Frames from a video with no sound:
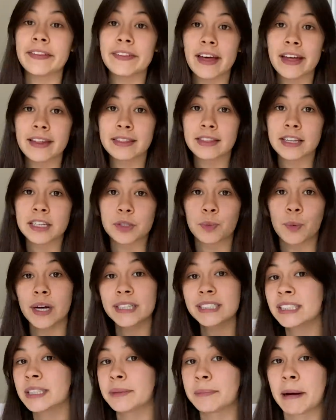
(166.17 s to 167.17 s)
and that this
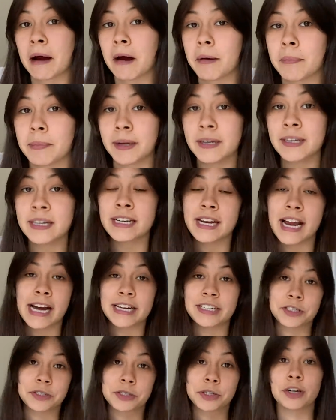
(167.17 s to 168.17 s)
wasn't the power button and I
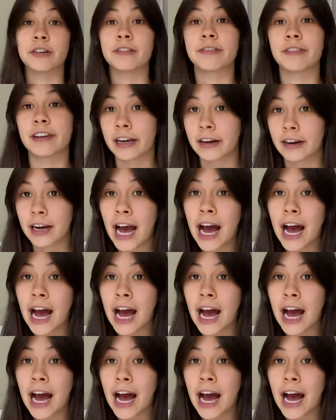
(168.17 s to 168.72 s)
just couldn't figure it